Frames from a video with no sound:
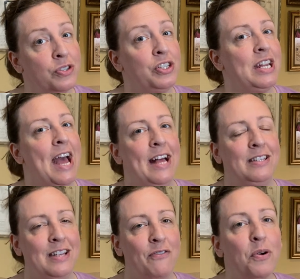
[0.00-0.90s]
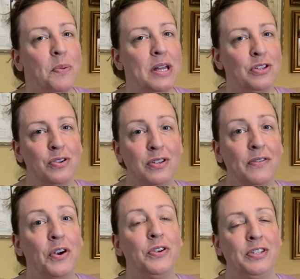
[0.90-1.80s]
She has several pictures of
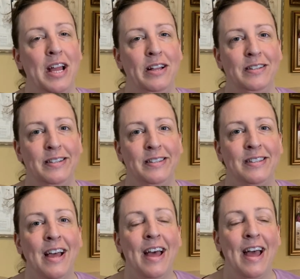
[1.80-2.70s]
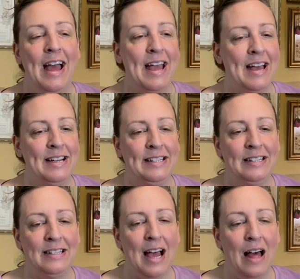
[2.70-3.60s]
her Santas,
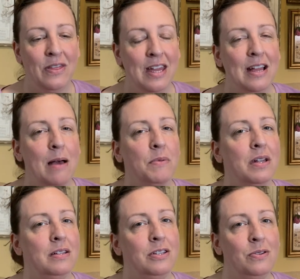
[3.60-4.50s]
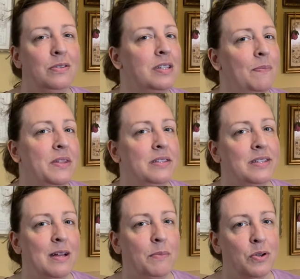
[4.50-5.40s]
and I think I'm going to do something
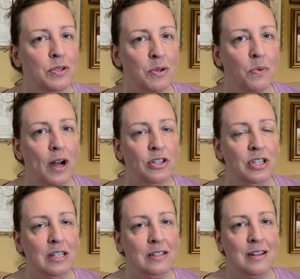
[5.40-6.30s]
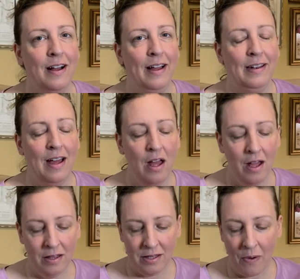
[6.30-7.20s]
similar to what she's done.
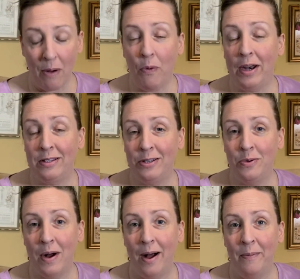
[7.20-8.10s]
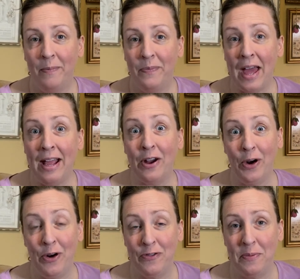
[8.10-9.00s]
So I wanted to thank
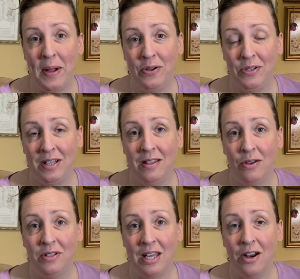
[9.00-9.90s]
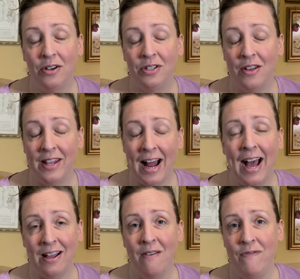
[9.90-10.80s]
her for posting those there so that I
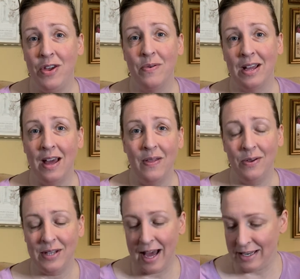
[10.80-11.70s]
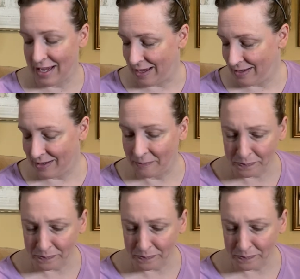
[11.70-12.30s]
can view and get those ideas.